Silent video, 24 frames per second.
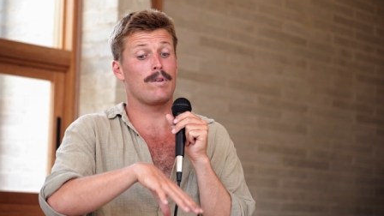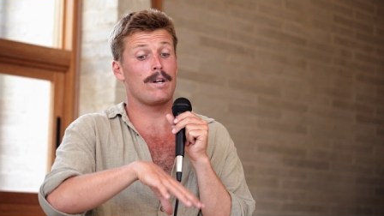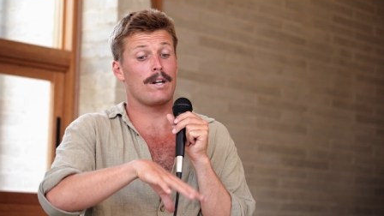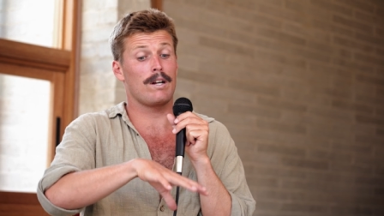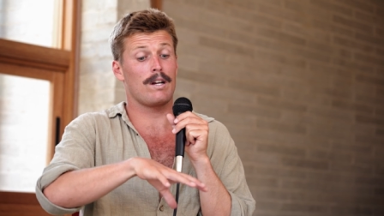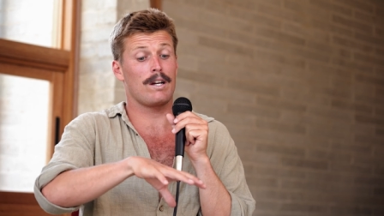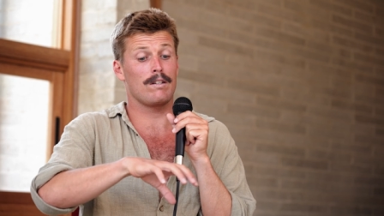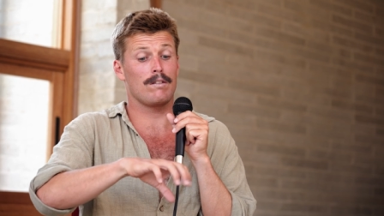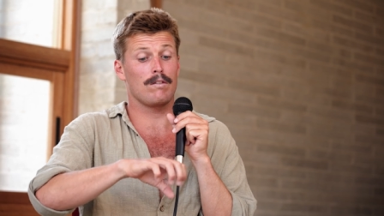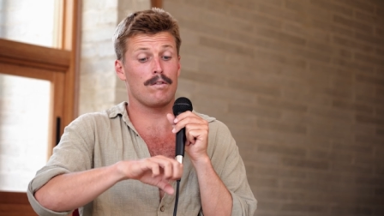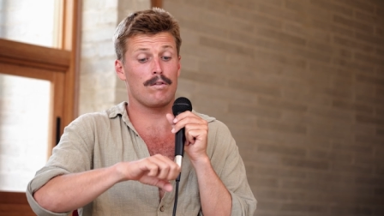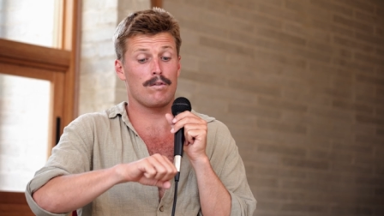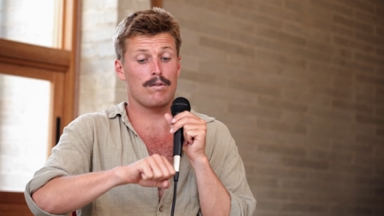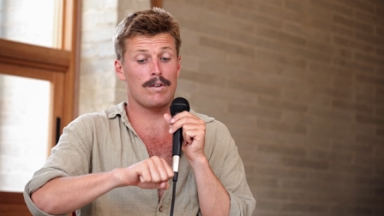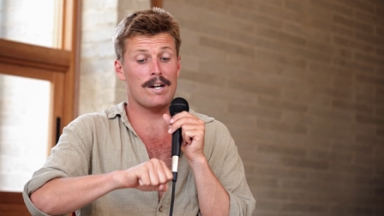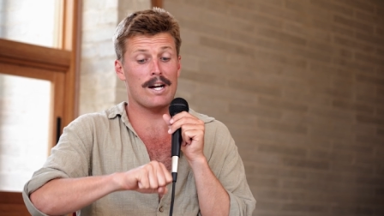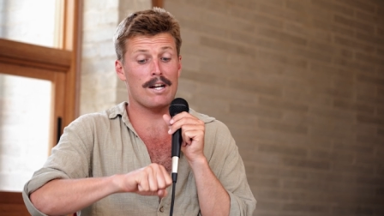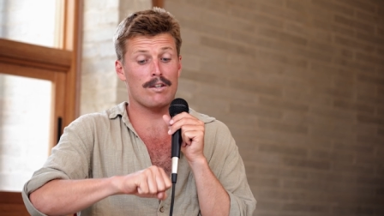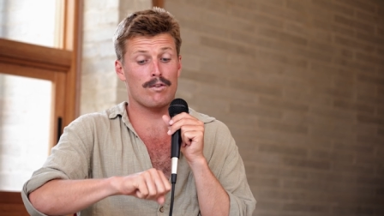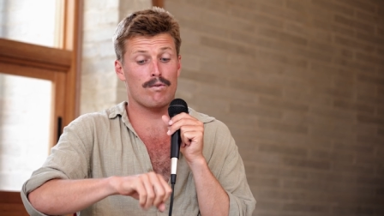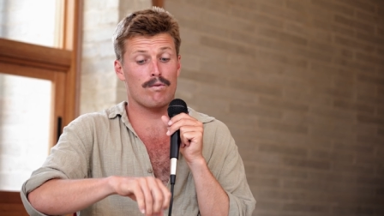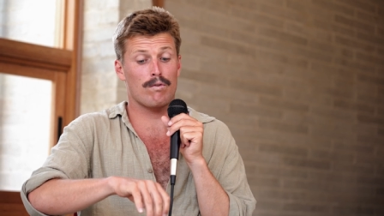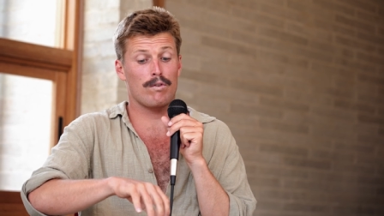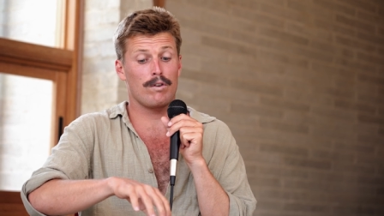that I
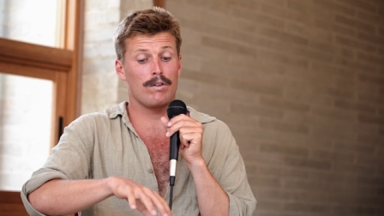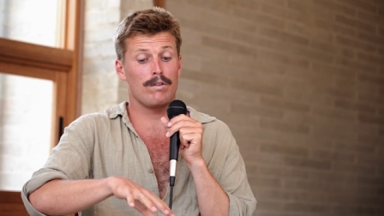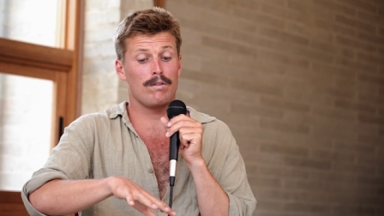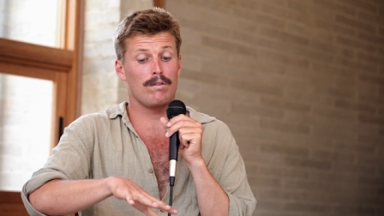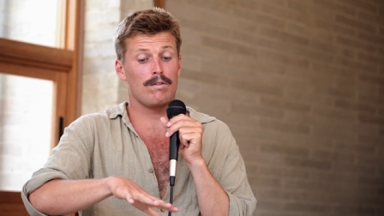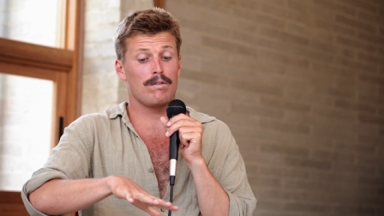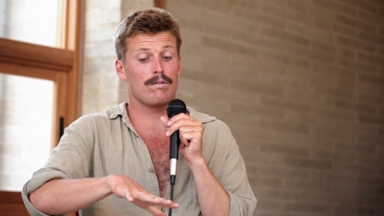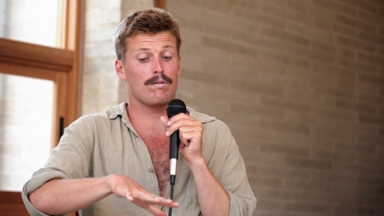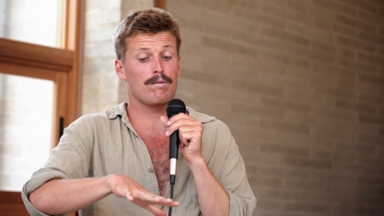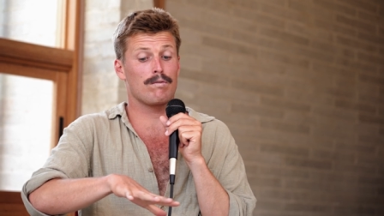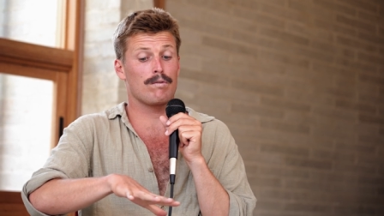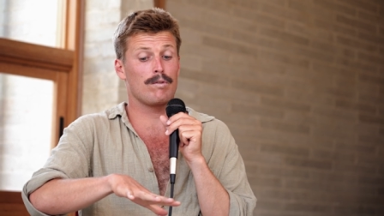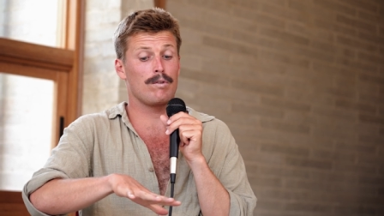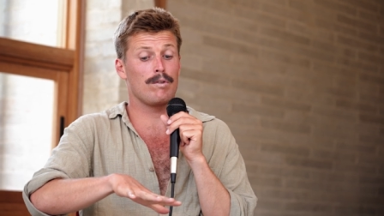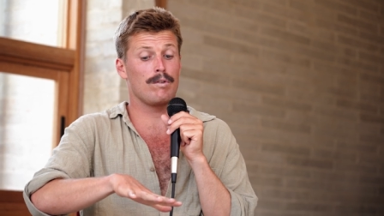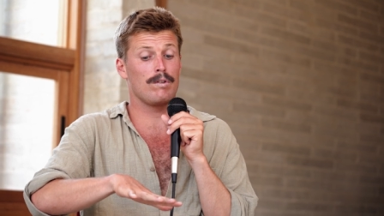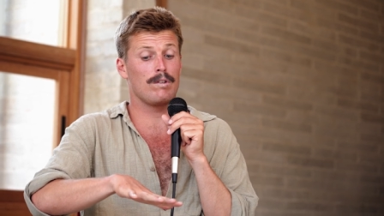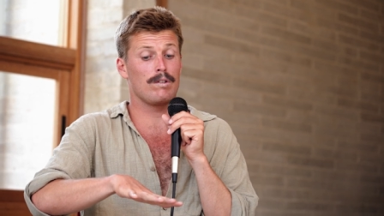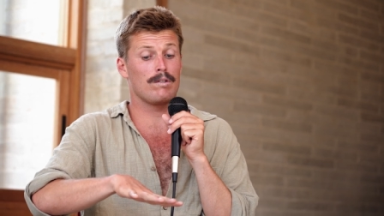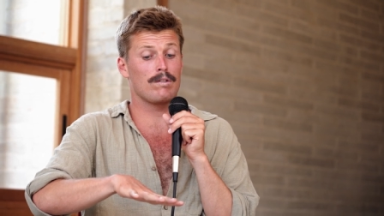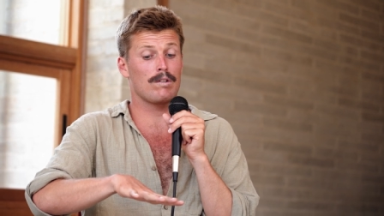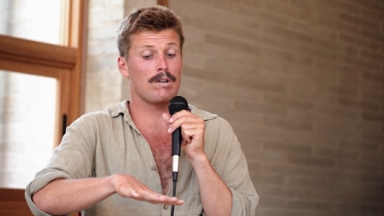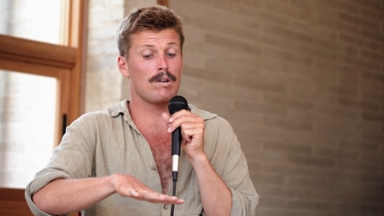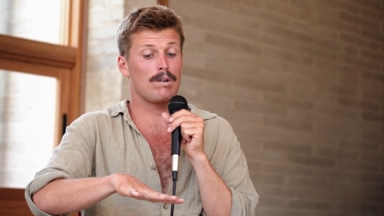grassroots screw
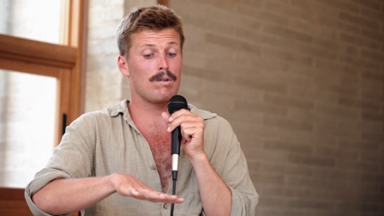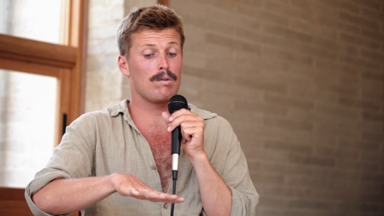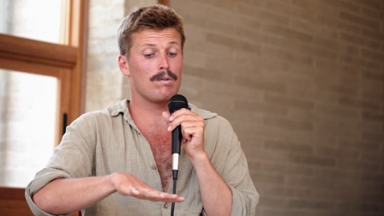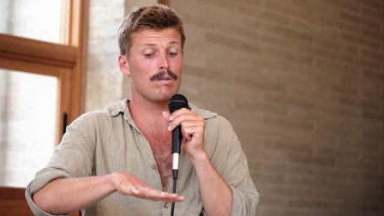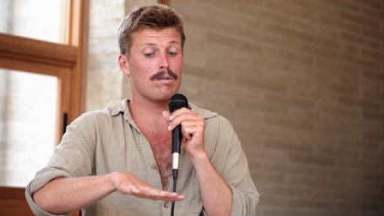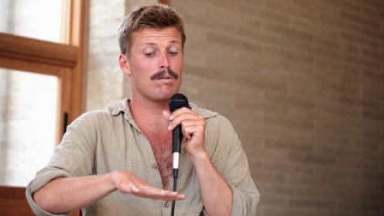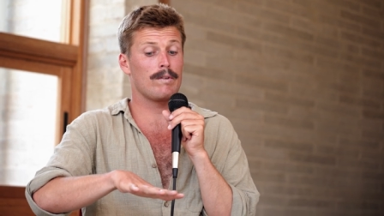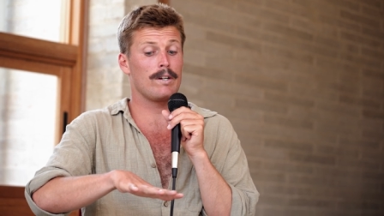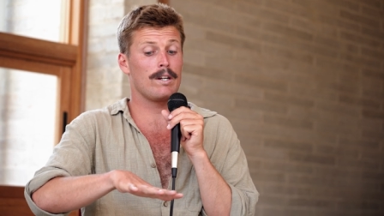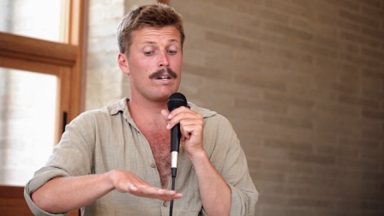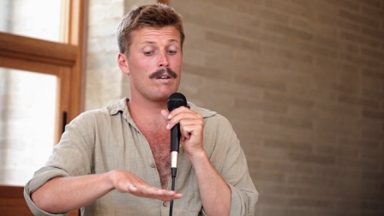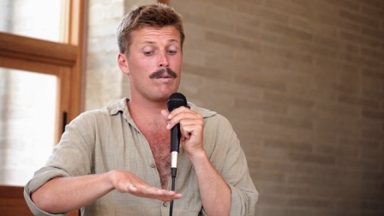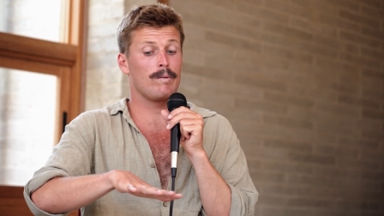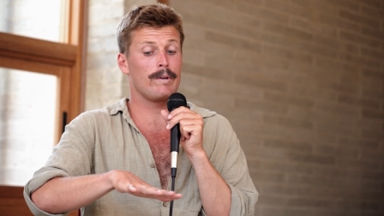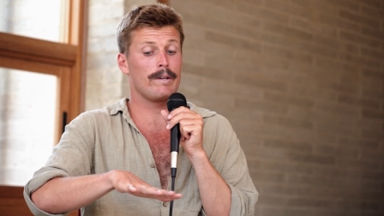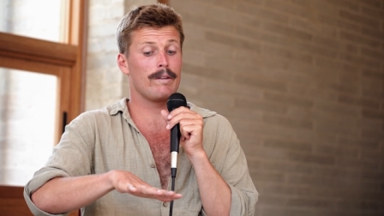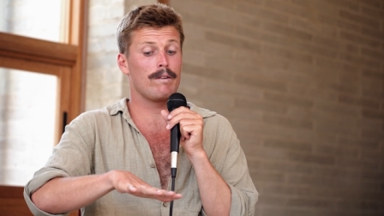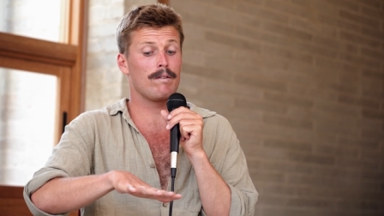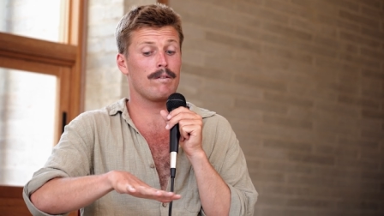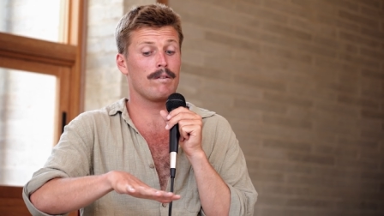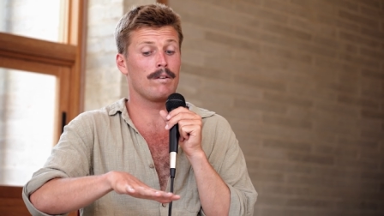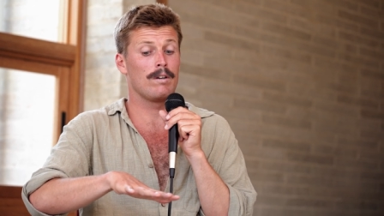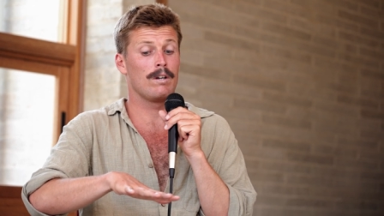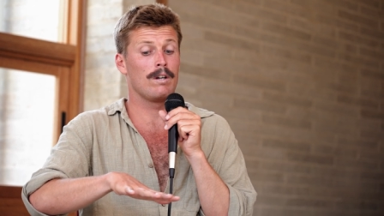this whole career
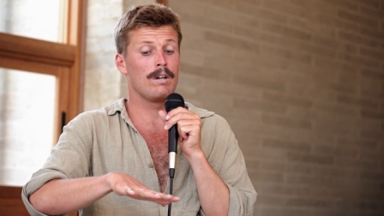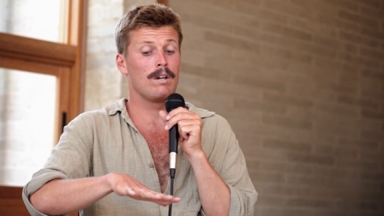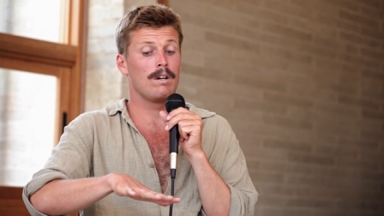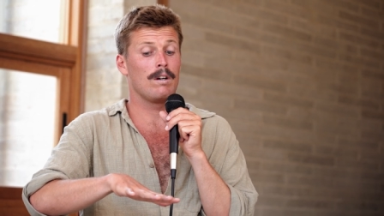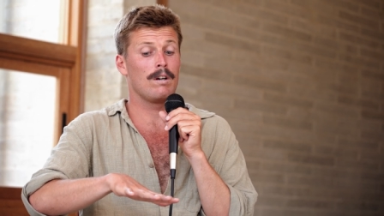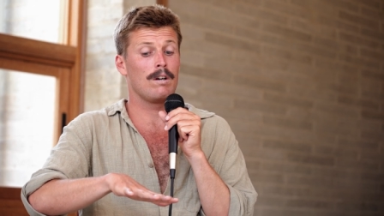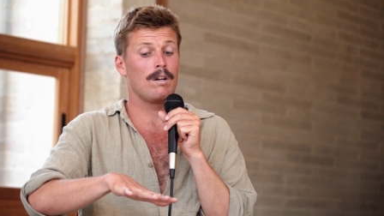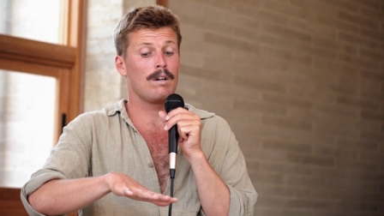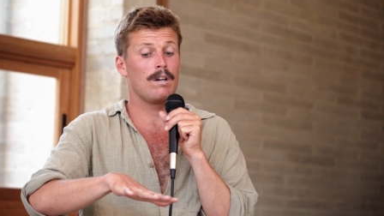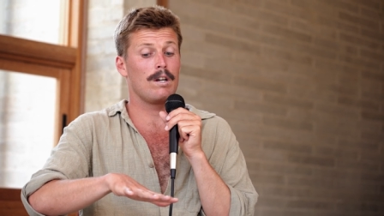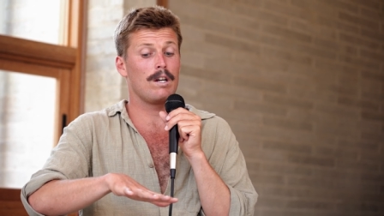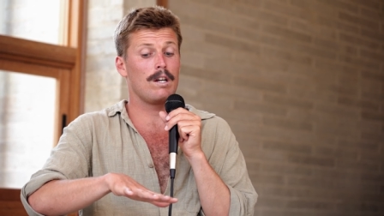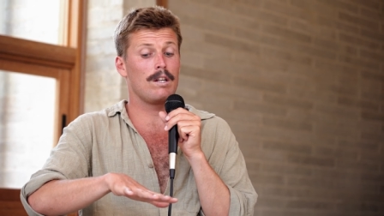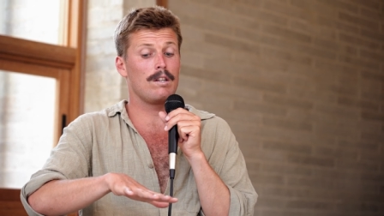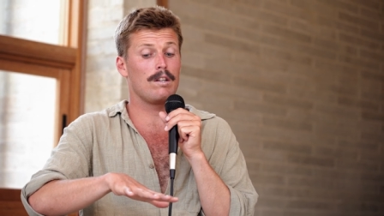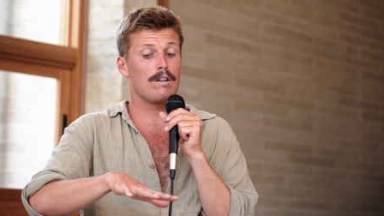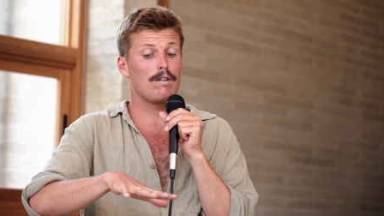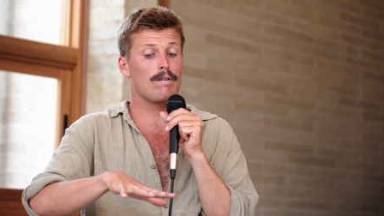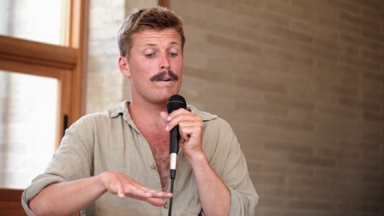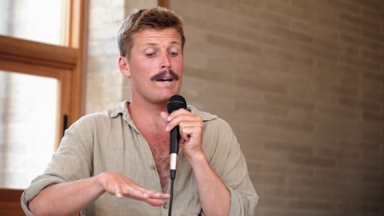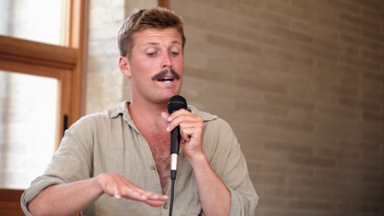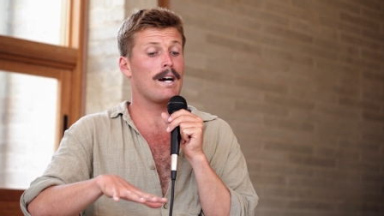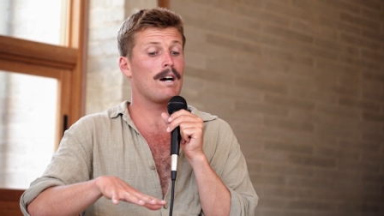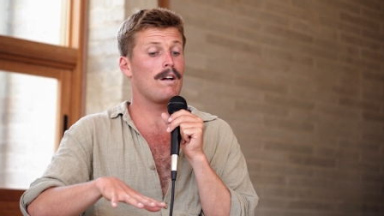with in the
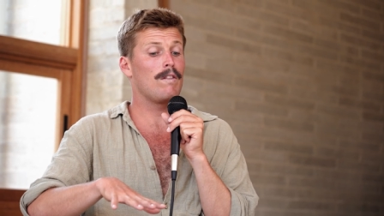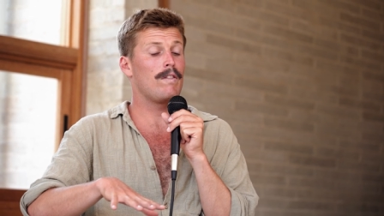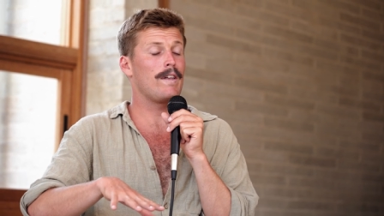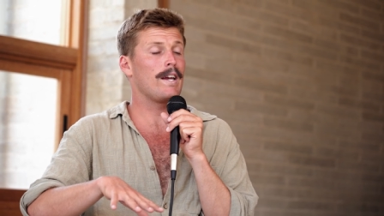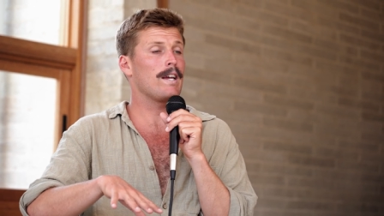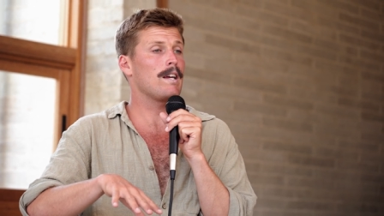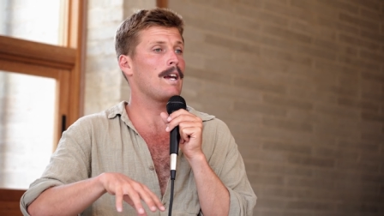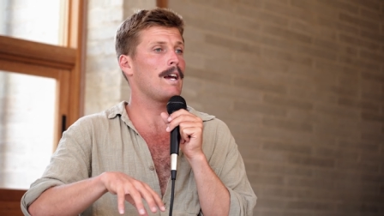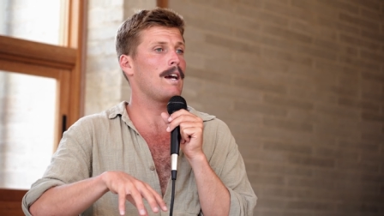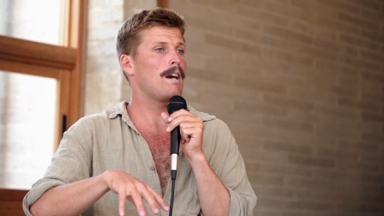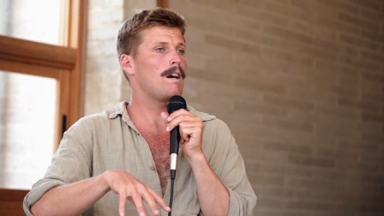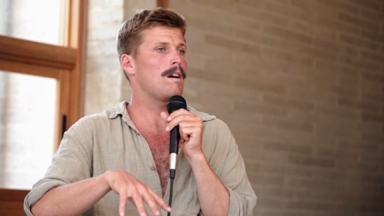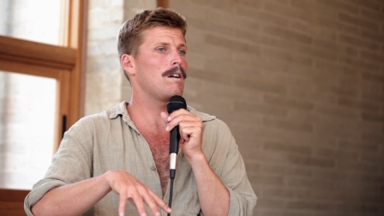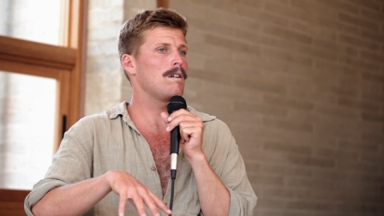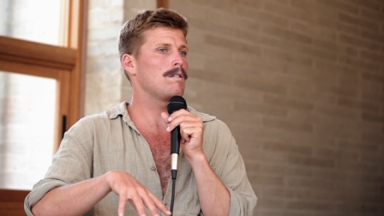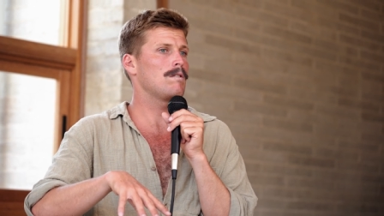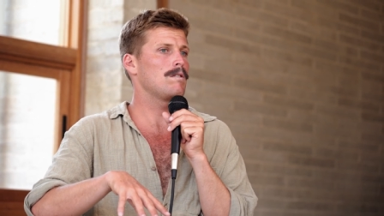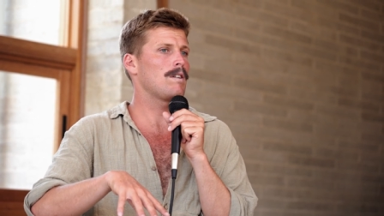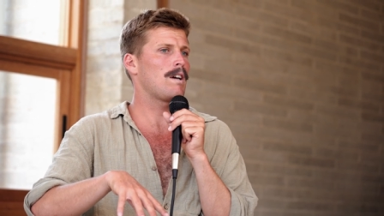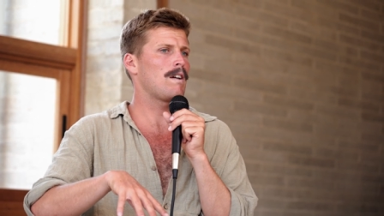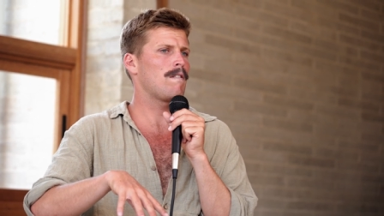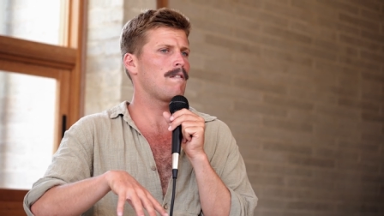crowd, they cared,